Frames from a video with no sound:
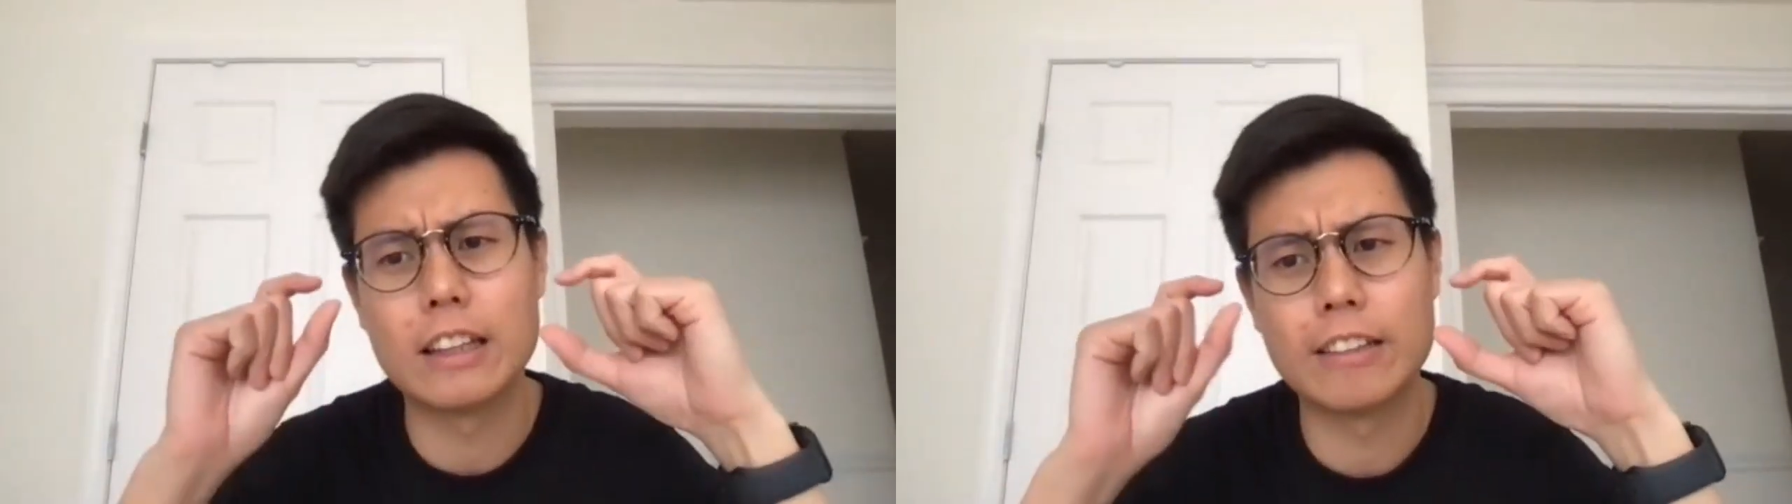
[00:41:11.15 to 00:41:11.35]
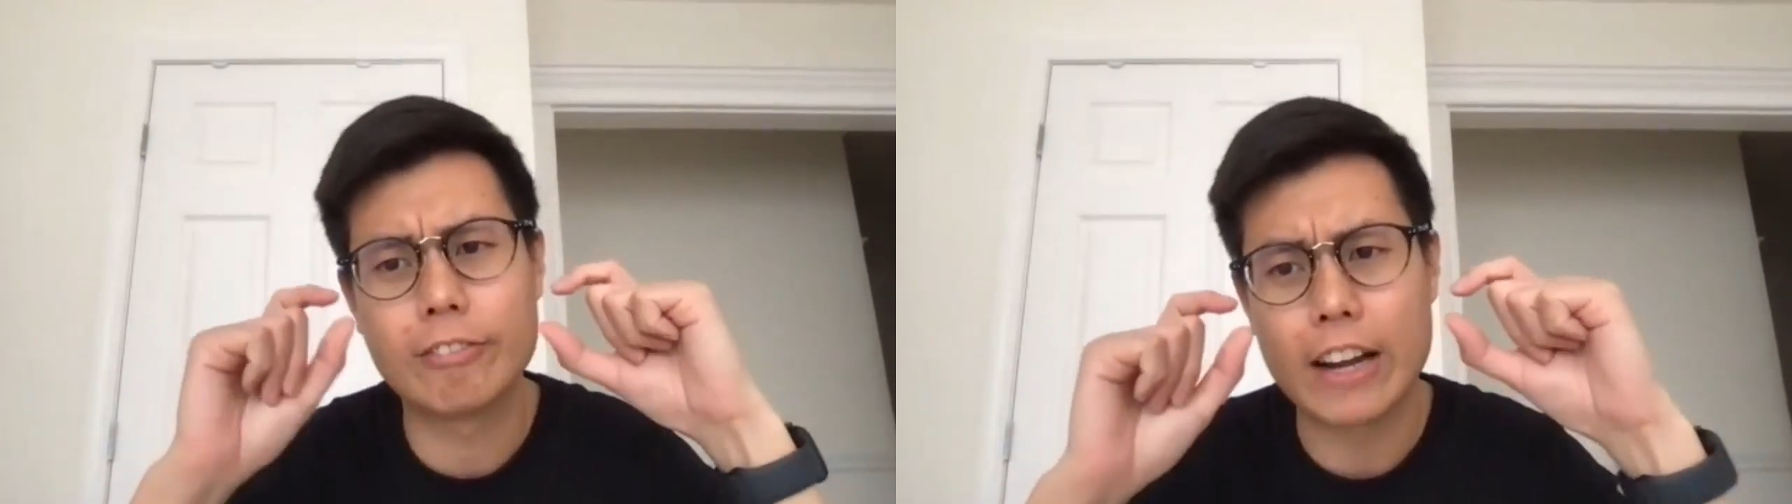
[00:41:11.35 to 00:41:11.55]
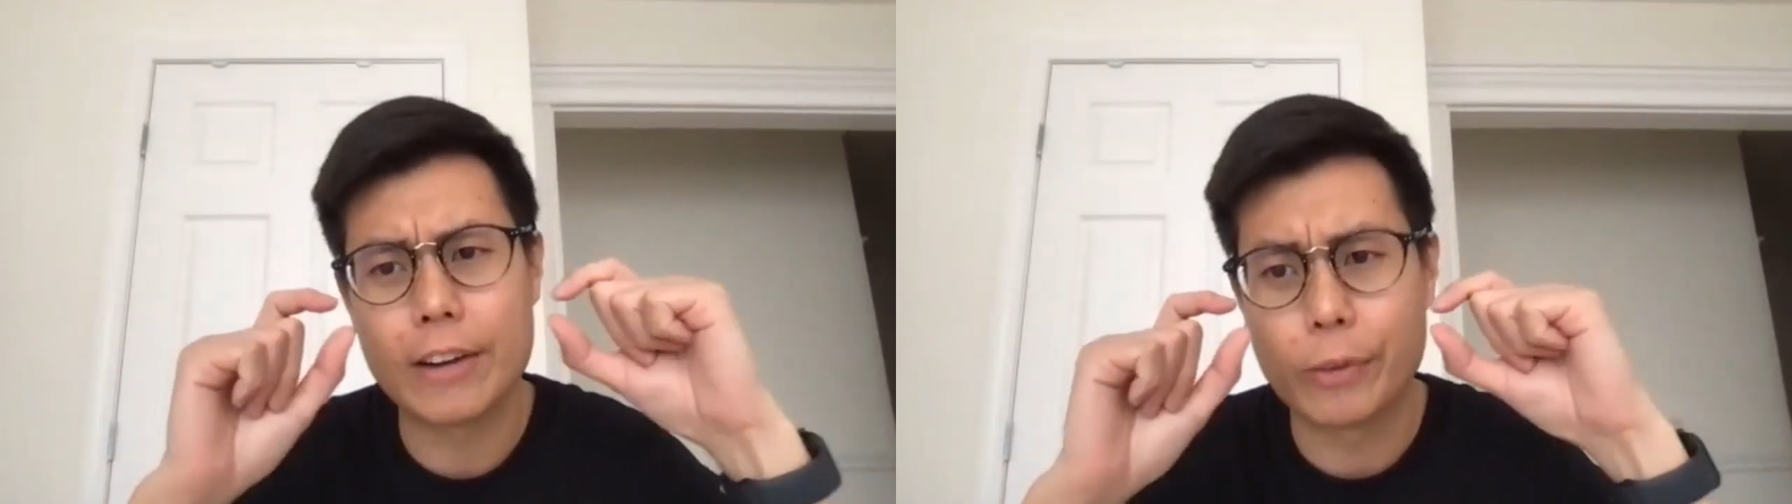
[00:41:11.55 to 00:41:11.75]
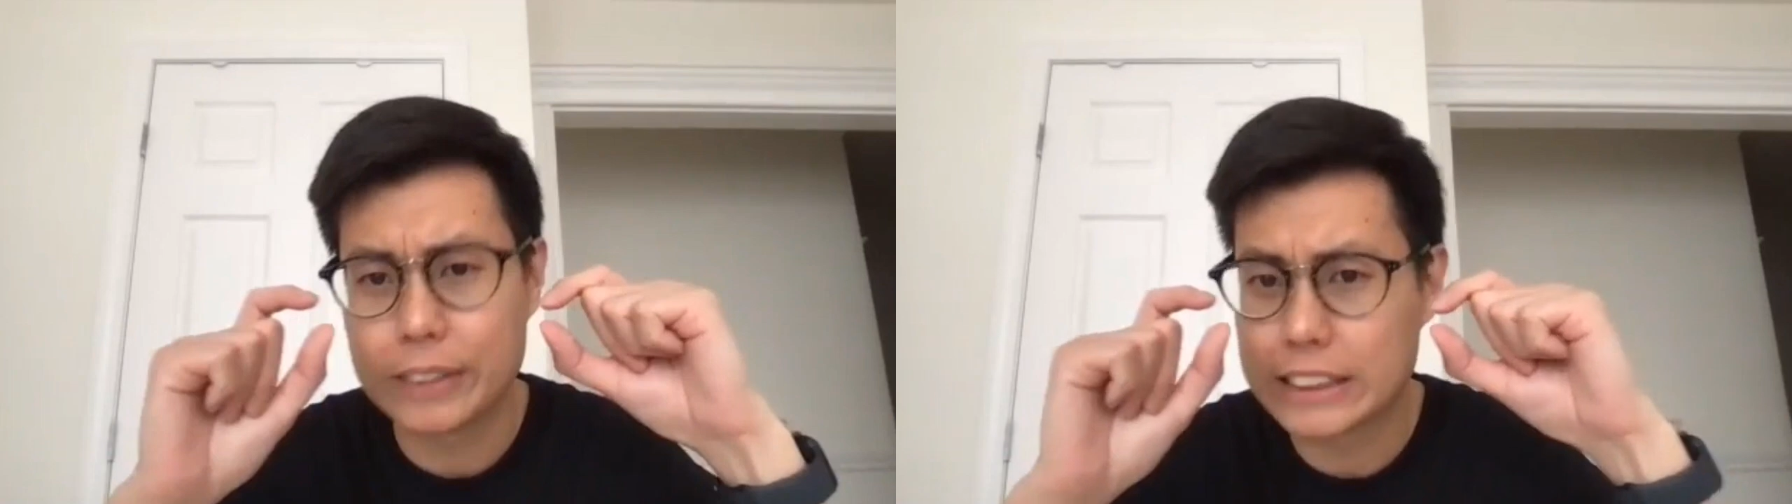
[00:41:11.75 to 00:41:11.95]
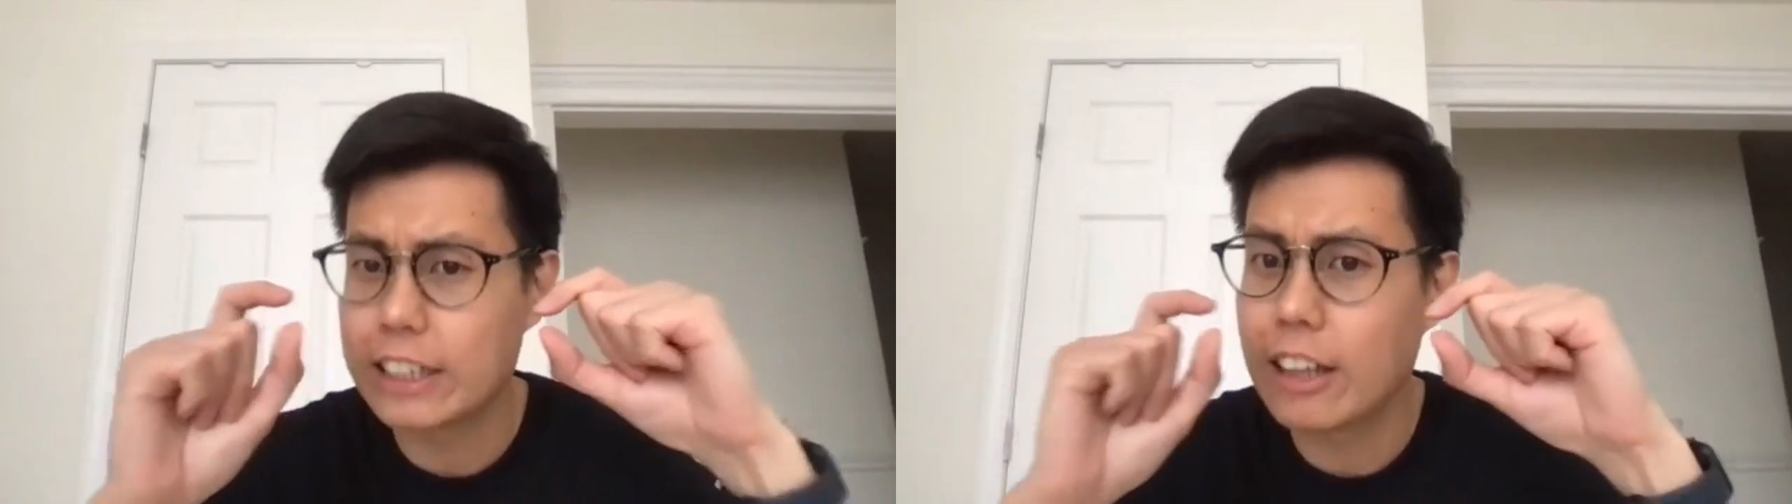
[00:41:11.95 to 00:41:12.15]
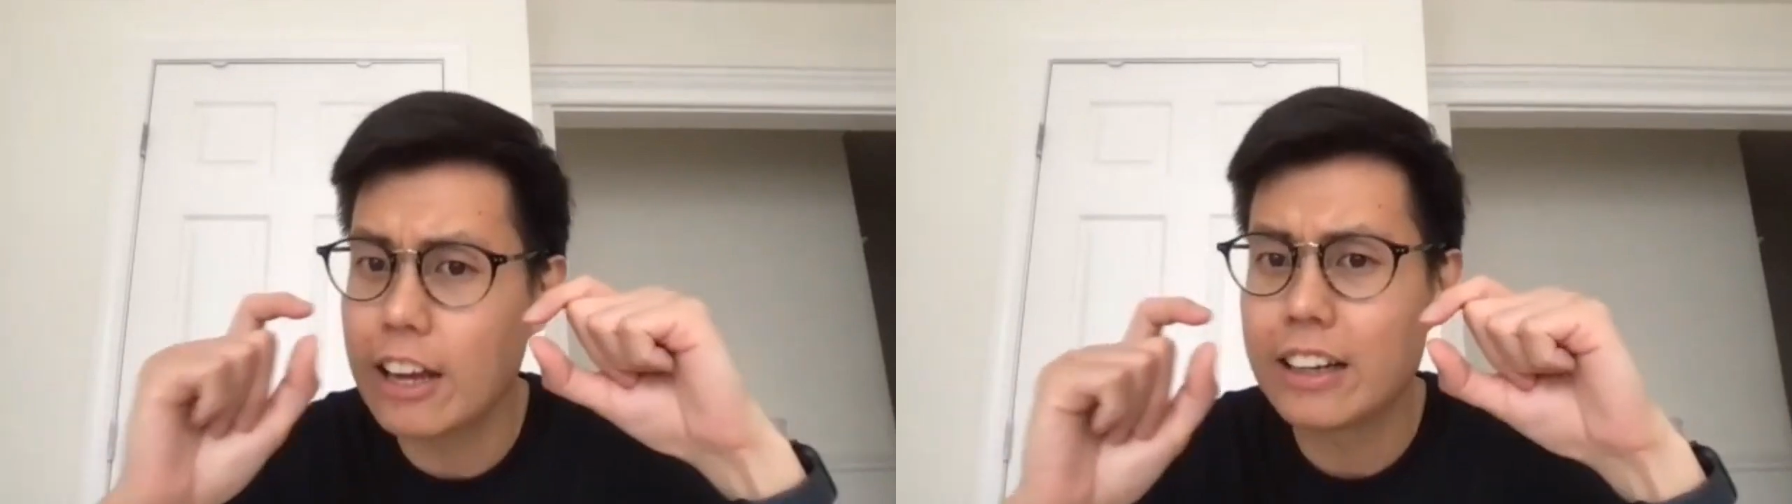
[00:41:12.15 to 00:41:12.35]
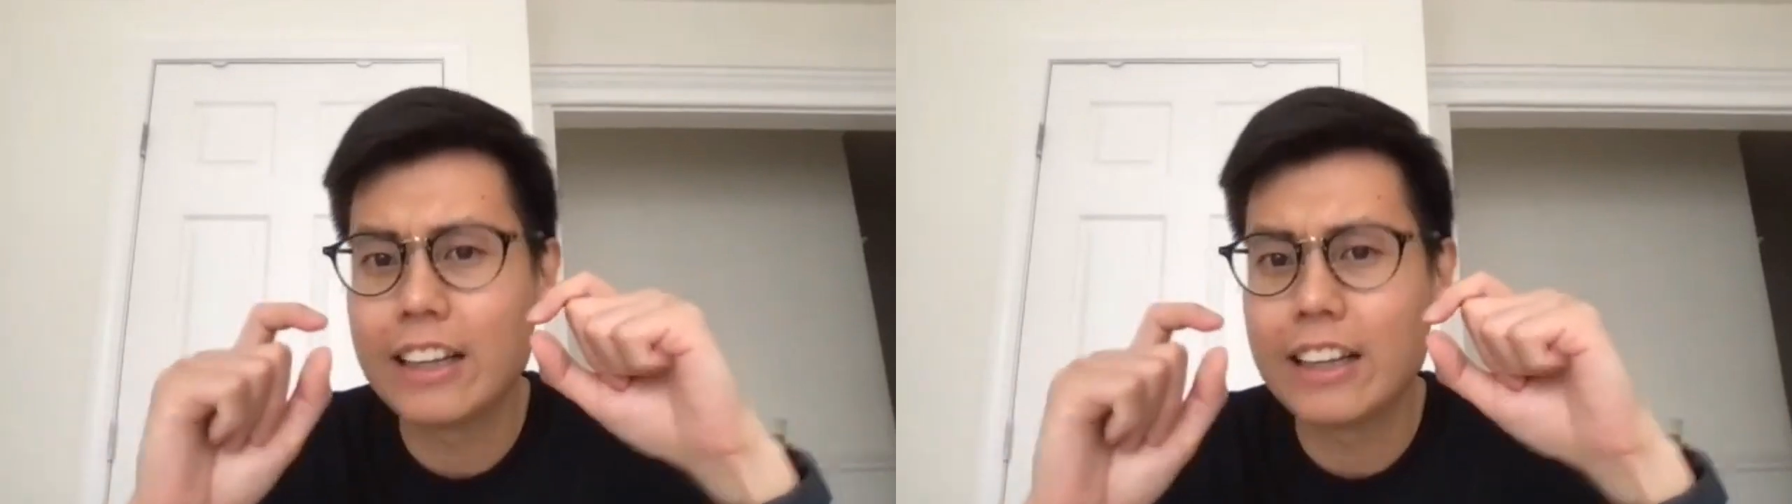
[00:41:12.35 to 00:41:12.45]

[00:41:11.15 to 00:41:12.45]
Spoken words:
five Robusta a lot.